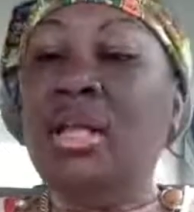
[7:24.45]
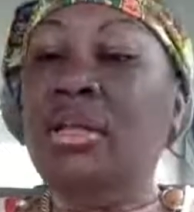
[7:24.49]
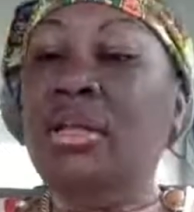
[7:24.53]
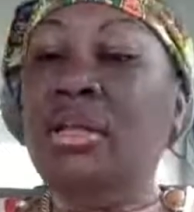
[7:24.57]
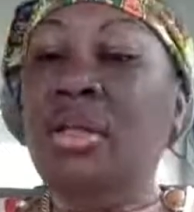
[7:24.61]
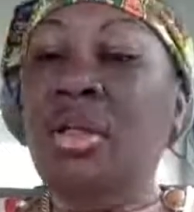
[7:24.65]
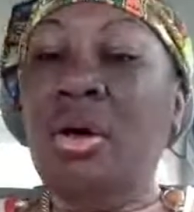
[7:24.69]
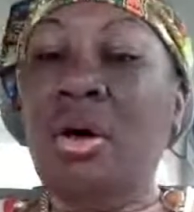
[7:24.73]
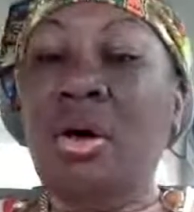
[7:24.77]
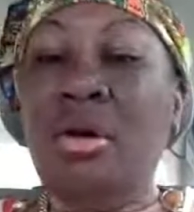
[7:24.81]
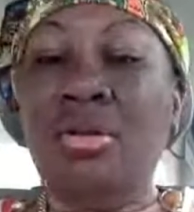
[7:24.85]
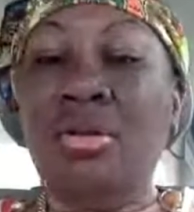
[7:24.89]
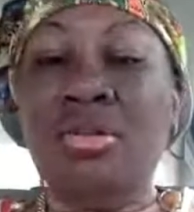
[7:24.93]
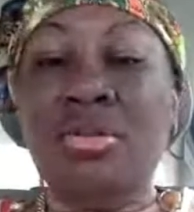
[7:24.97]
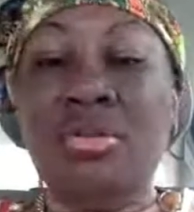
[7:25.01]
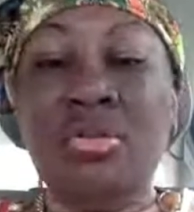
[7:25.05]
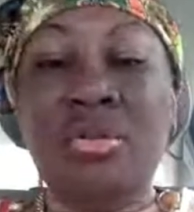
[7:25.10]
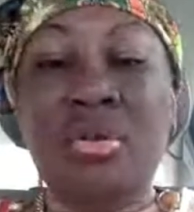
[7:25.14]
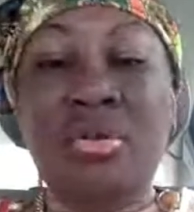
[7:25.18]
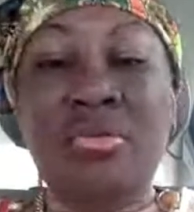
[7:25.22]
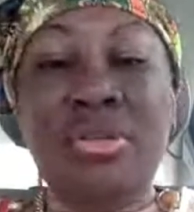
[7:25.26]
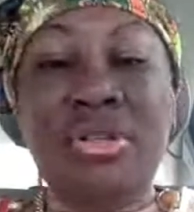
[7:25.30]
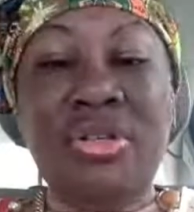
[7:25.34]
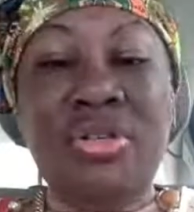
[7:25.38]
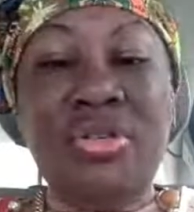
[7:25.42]
Long
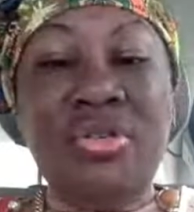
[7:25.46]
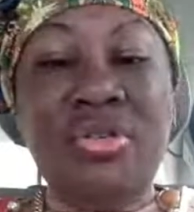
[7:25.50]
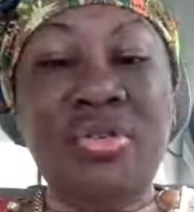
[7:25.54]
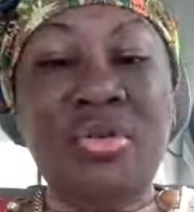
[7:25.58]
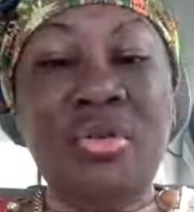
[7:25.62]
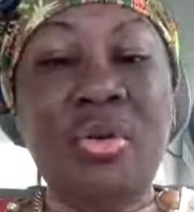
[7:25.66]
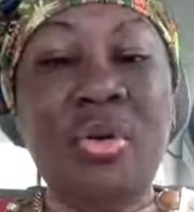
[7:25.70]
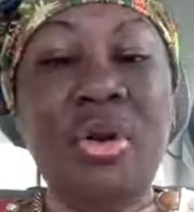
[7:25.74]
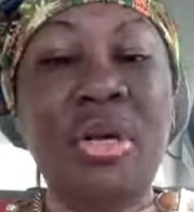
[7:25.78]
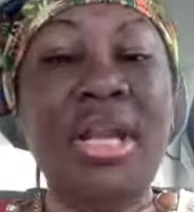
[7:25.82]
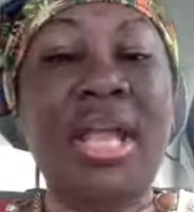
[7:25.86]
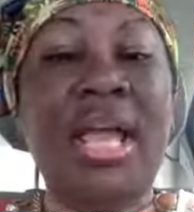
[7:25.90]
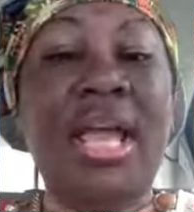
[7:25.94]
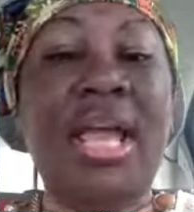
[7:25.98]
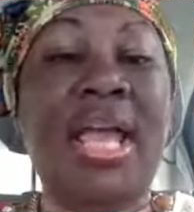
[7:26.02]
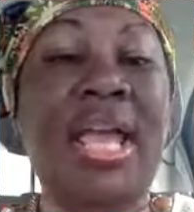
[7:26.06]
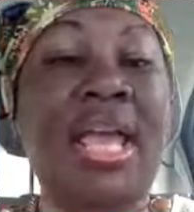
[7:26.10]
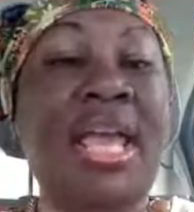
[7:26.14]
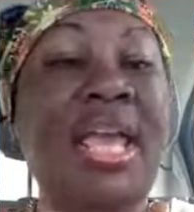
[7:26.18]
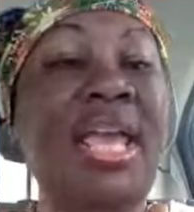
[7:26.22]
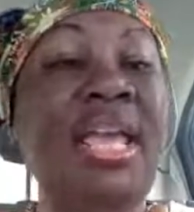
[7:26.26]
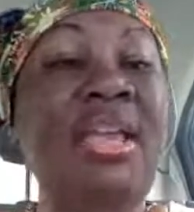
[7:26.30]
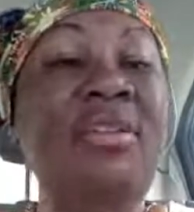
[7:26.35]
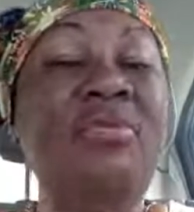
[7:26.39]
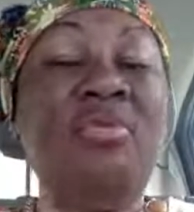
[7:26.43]
story short,
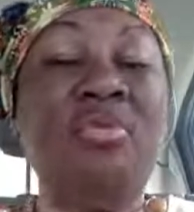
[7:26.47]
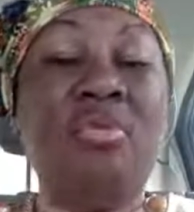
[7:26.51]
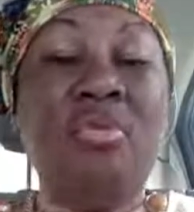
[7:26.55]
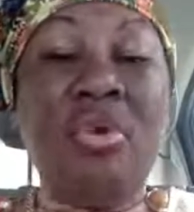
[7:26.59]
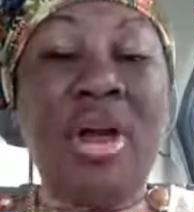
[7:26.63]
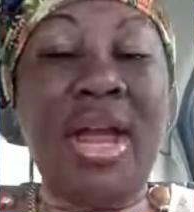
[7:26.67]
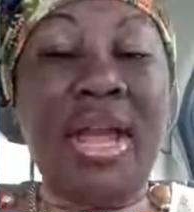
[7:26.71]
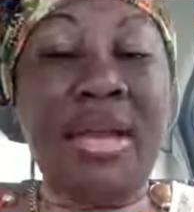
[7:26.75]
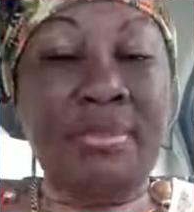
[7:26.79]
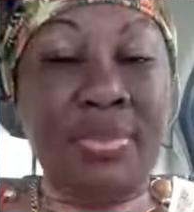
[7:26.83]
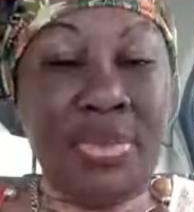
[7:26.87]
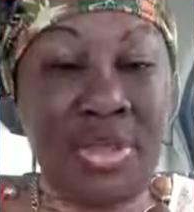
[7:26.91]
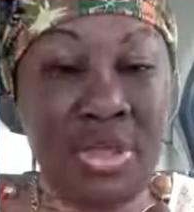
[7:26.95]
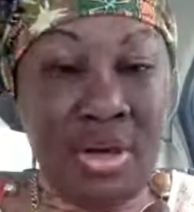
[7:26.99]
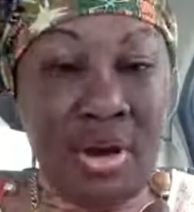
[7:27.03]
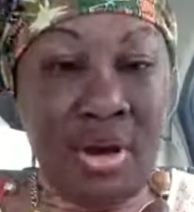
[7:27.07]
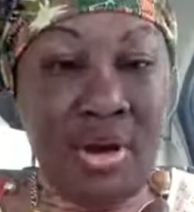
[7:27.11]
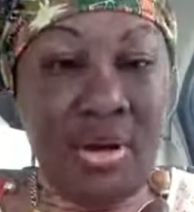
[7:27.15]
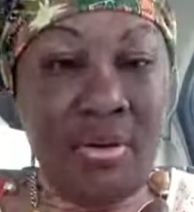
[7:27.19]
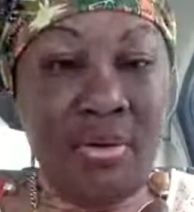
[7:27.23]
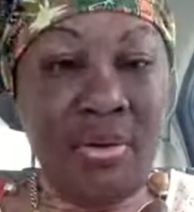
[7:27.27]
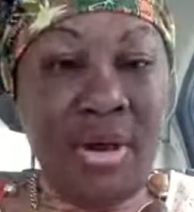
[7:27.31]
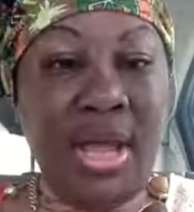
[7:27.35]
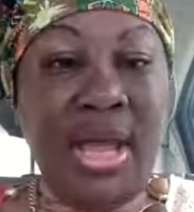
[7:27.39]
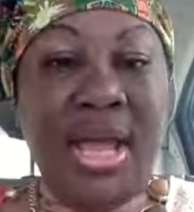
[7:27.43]
he raped
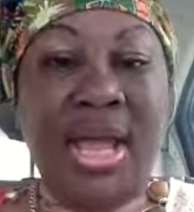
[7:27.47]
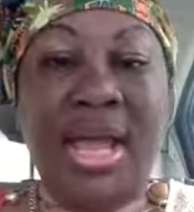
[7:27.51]
her.